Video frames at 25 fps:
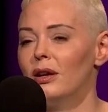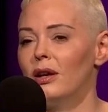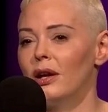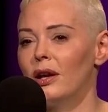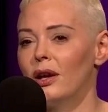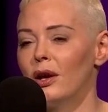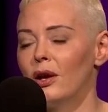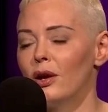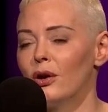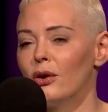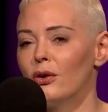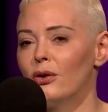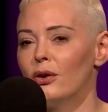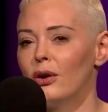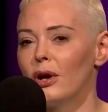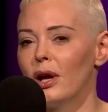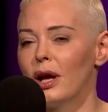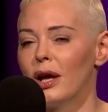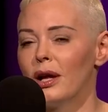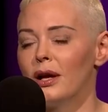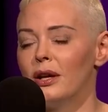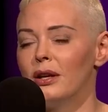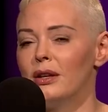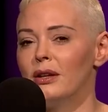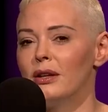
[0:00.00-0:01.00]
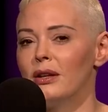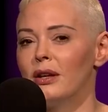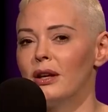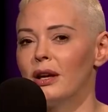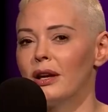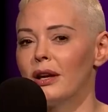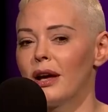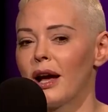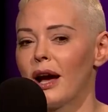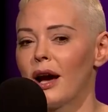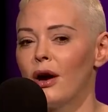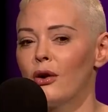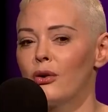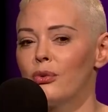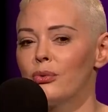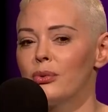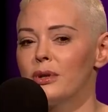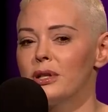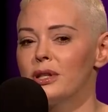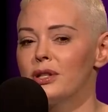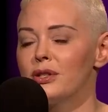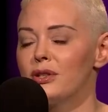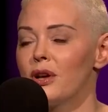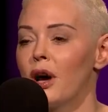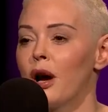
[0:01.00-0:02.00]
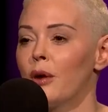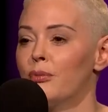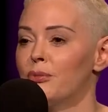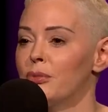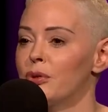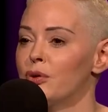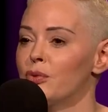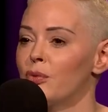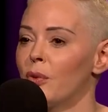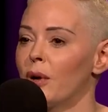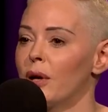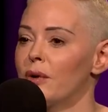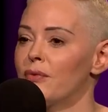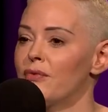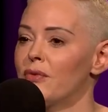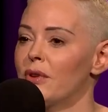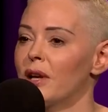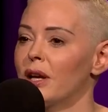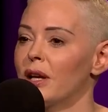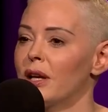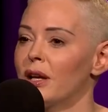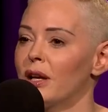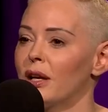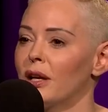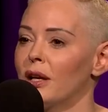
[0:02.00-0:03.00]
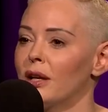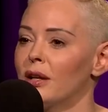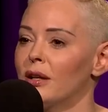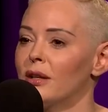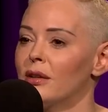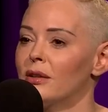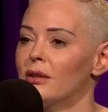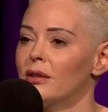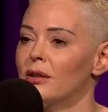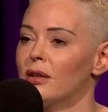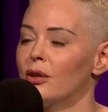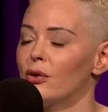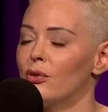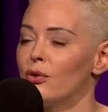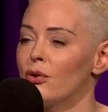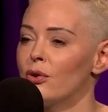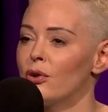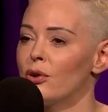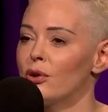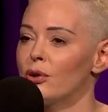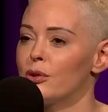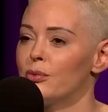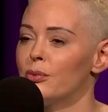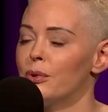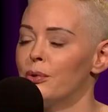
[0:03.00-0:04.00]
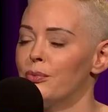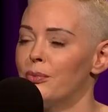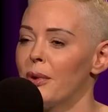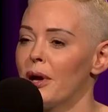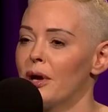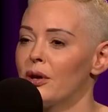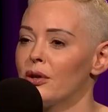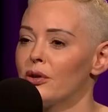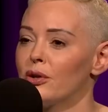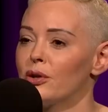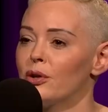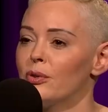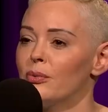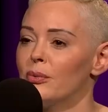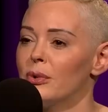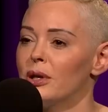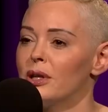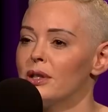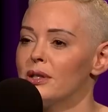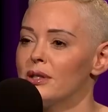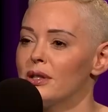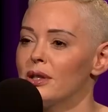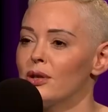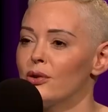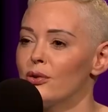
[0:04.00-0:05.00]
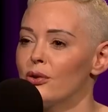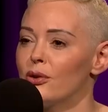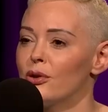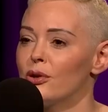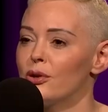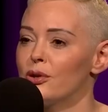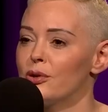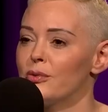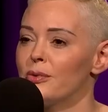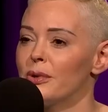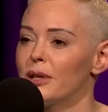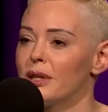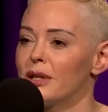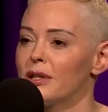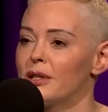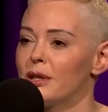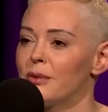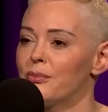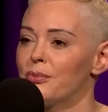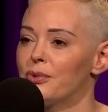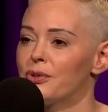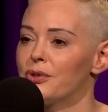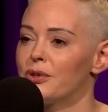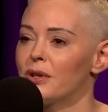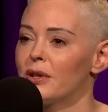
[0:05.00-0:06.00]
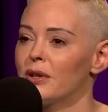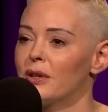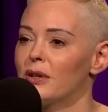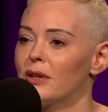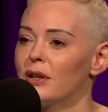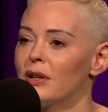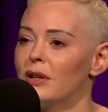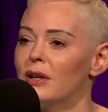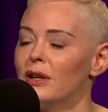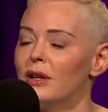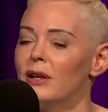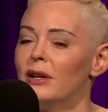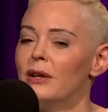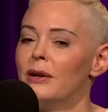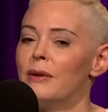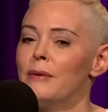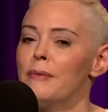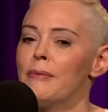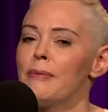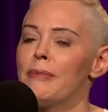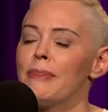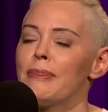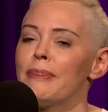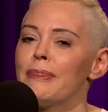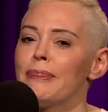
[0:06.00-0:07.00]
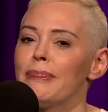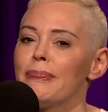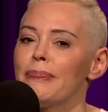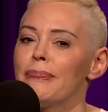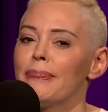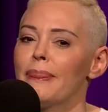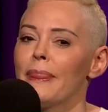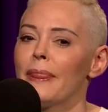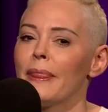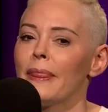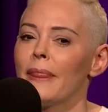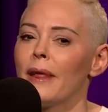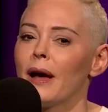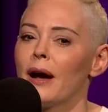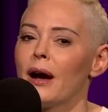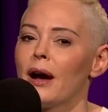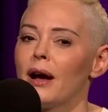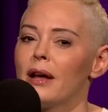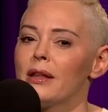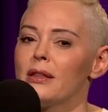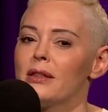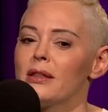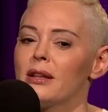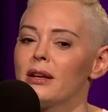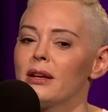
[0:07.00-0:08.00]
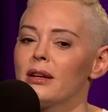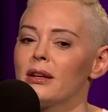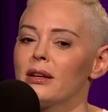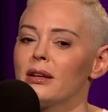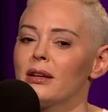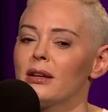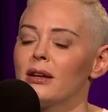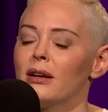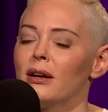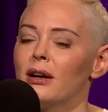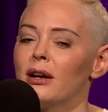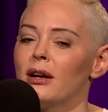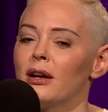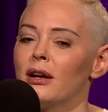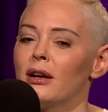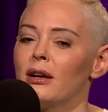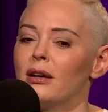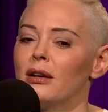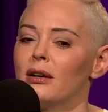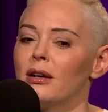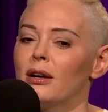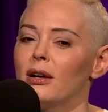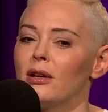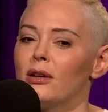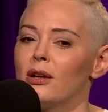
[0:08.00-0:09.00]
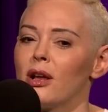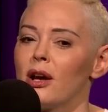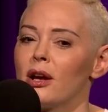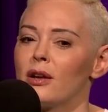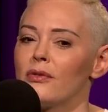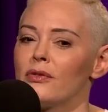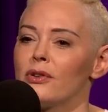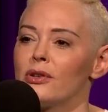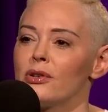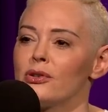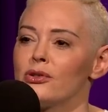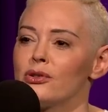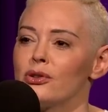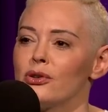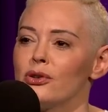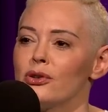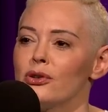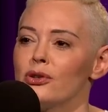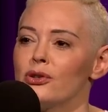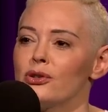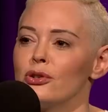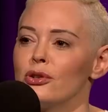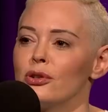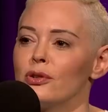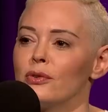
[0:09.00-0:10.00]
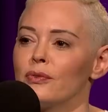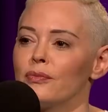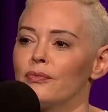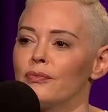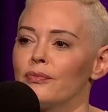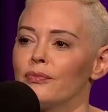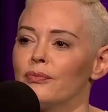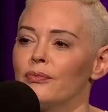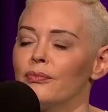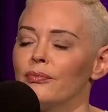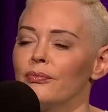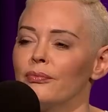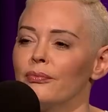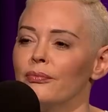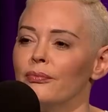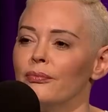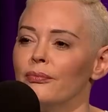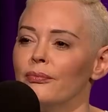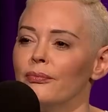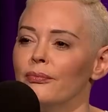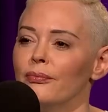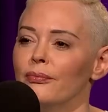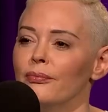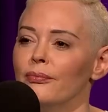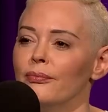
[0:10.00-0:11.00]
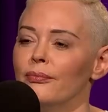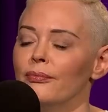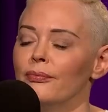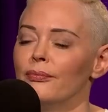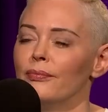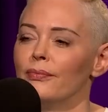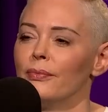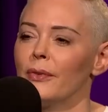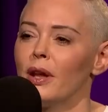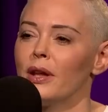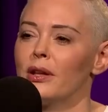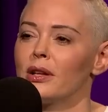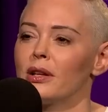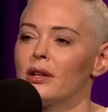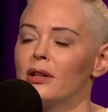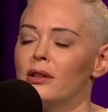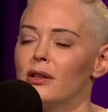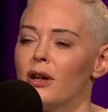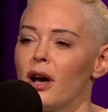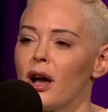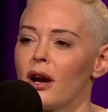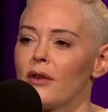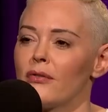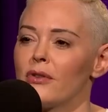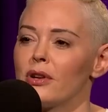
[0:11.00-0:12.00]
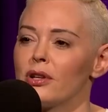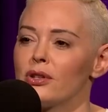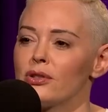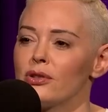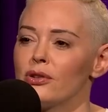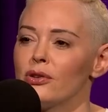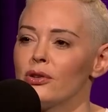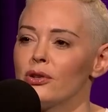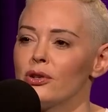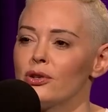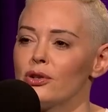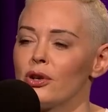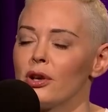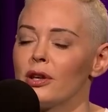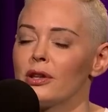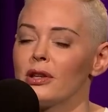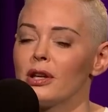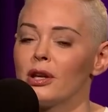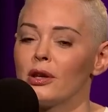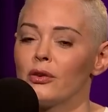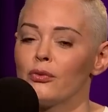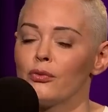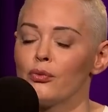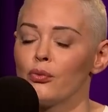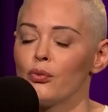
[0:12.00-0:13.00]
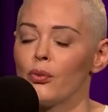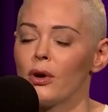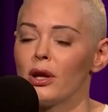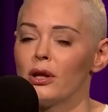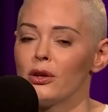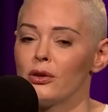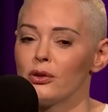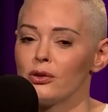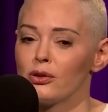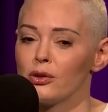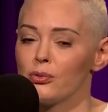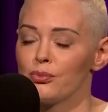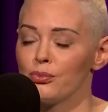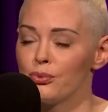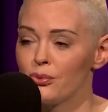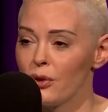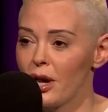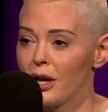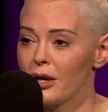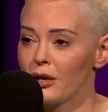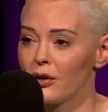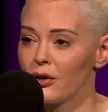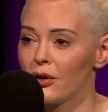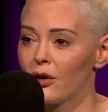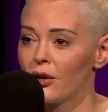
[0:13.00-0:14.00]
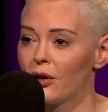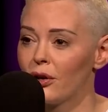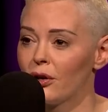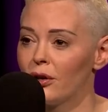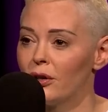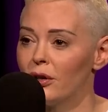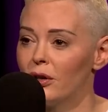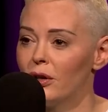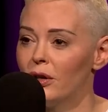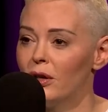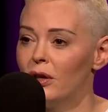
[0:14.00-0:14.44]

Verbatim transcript: you know and and how do we stop this way of thinking in order to be better humans in so how much do you think is nature i think uh, a lot of it is the nurture i think a lot of it is the nurture i think when there's a predator